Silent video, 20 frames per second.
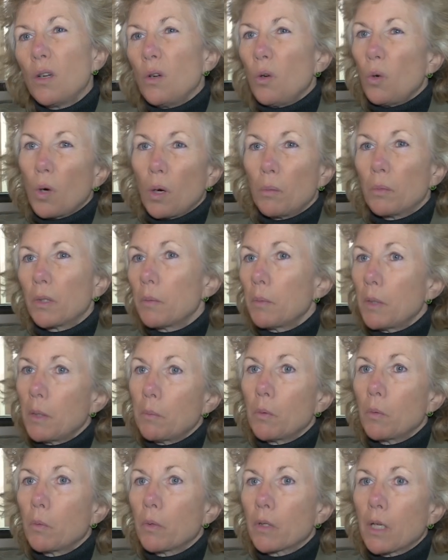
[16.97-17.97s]
Normally,
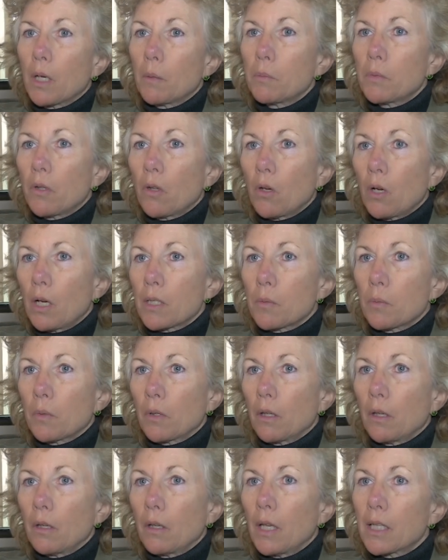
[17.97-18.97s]
people would come to the
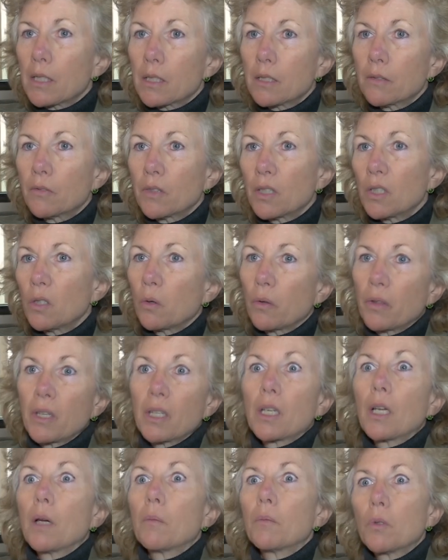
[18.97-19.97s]
hospital electively or
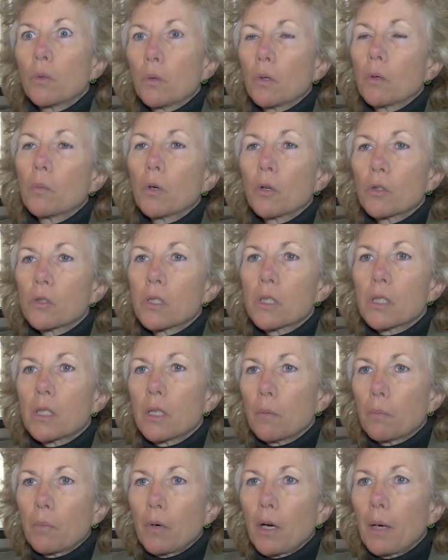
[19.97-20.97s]
they'd come through an
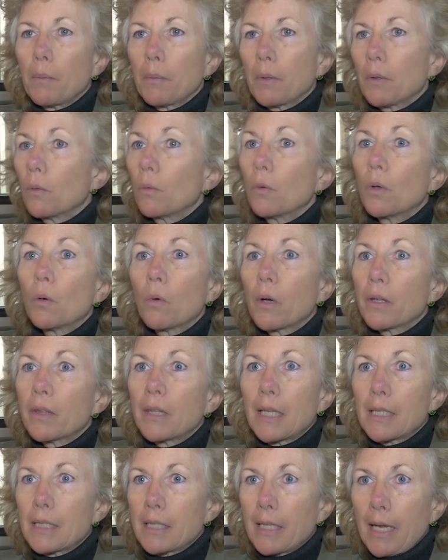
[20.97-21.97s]
emergency department. We don't
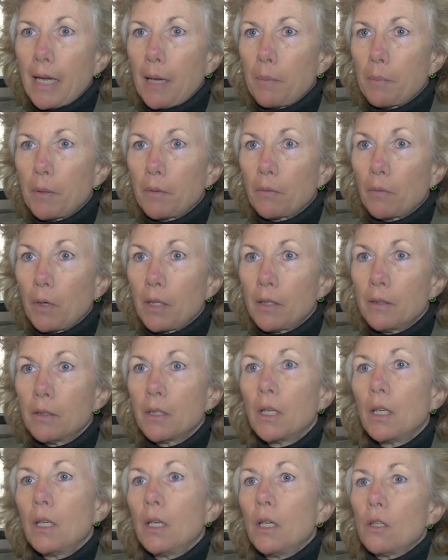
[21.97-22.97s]
want that to happen, right?
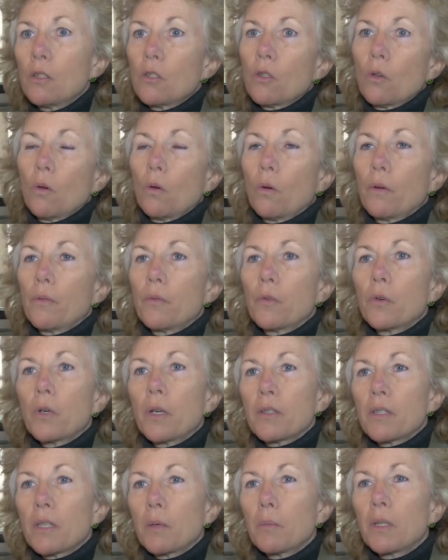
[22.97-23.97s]
So, if
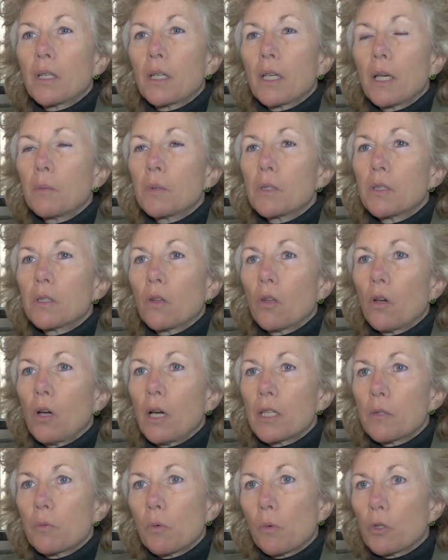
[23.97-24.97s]
we're somebody coming to the
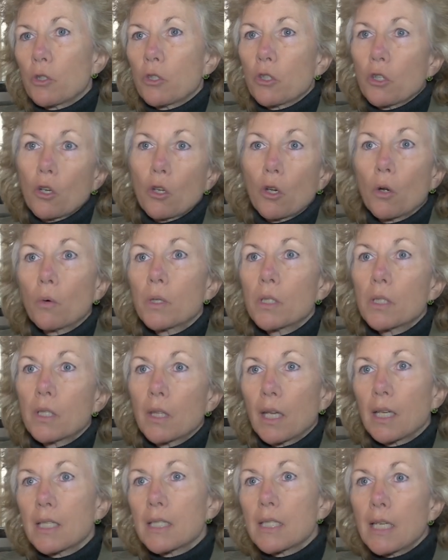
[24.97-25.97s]
hospital, we want you to go into
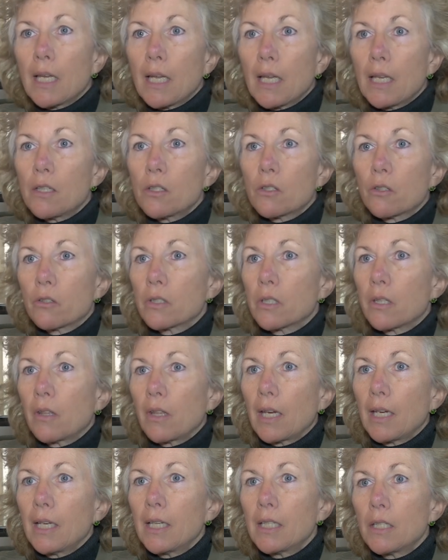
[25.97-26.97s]
that tent or to
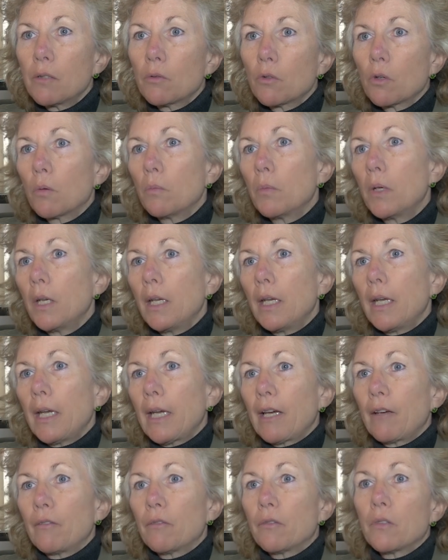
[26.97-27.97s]
that ante room,
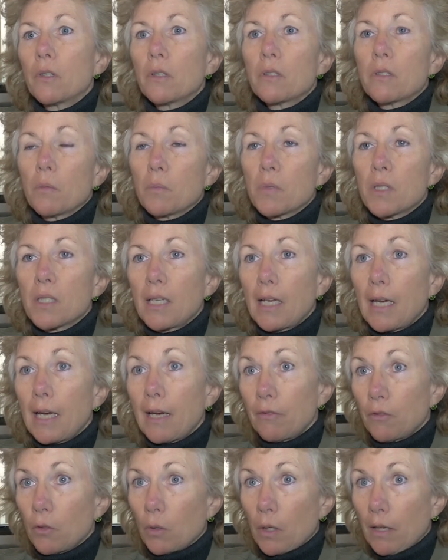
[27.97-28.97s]
have some
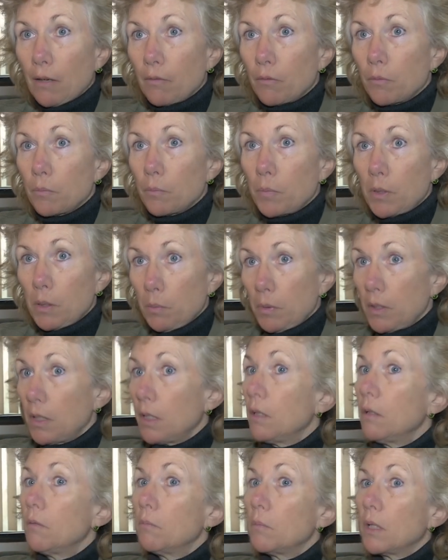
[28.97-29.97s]
staff that have
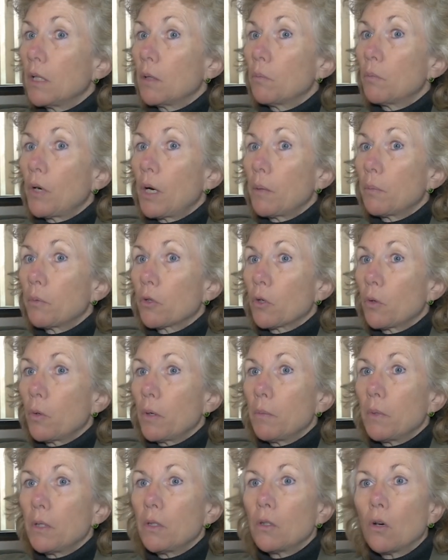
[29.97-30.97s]
PPE, meaning proper
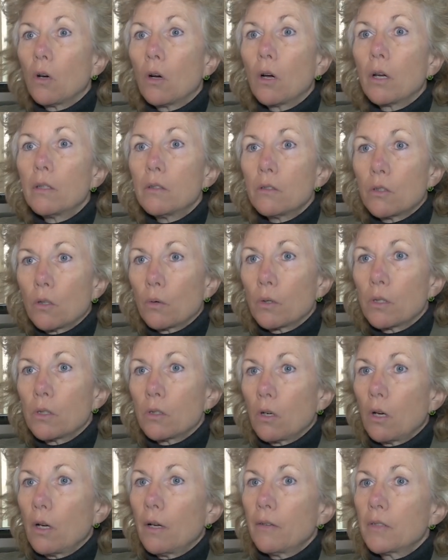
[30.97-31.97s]
equipment on, don't and
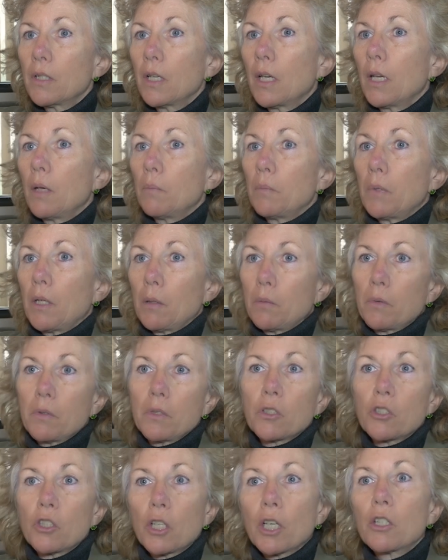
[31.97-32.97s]
doffed, be able
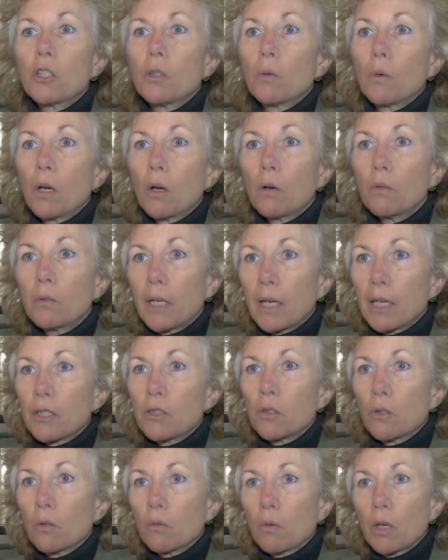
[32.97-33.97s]
to check you out,
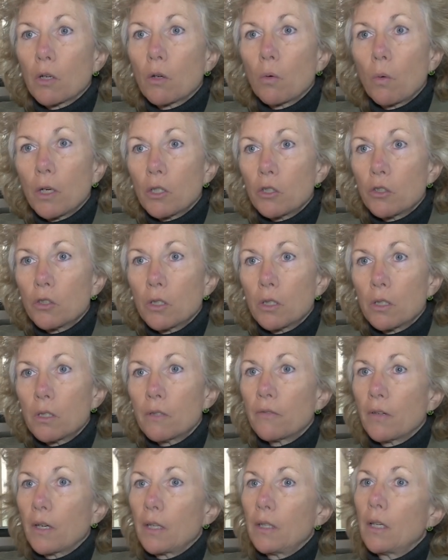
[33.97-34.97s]
ask you the right questions,
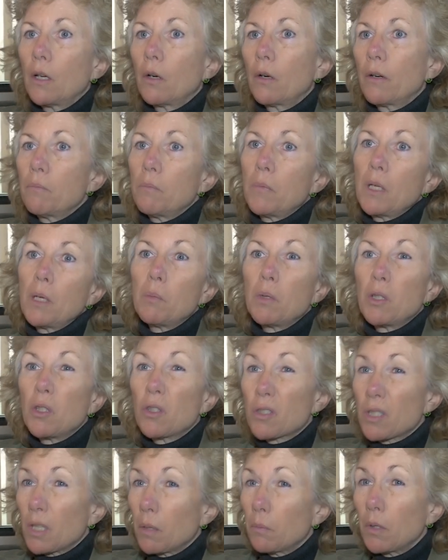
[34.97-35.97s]
find out if maybe
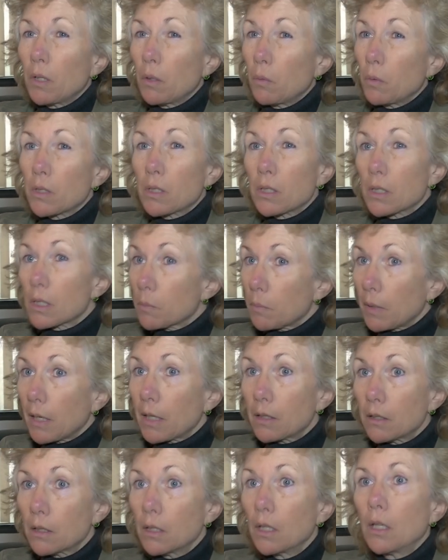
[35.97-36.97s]
you're somebody we
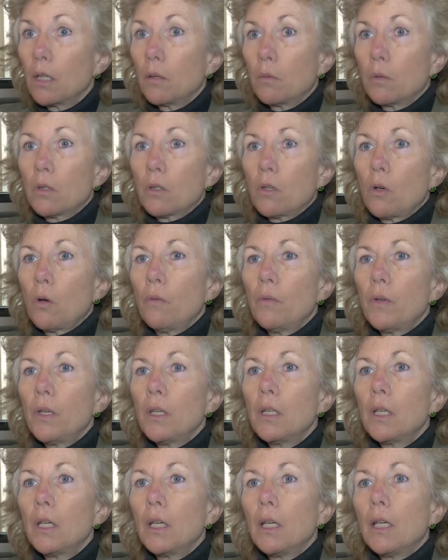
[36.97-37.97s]
suspect with
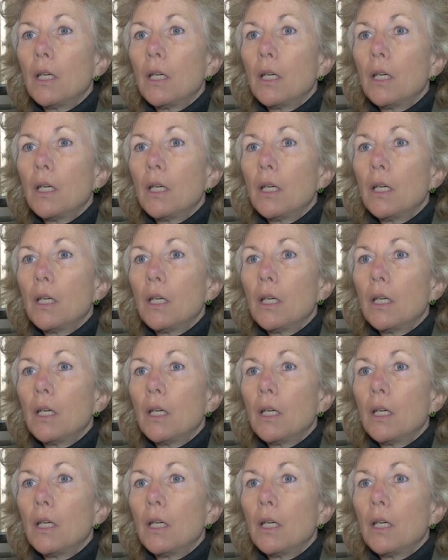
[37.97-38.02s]
COVID.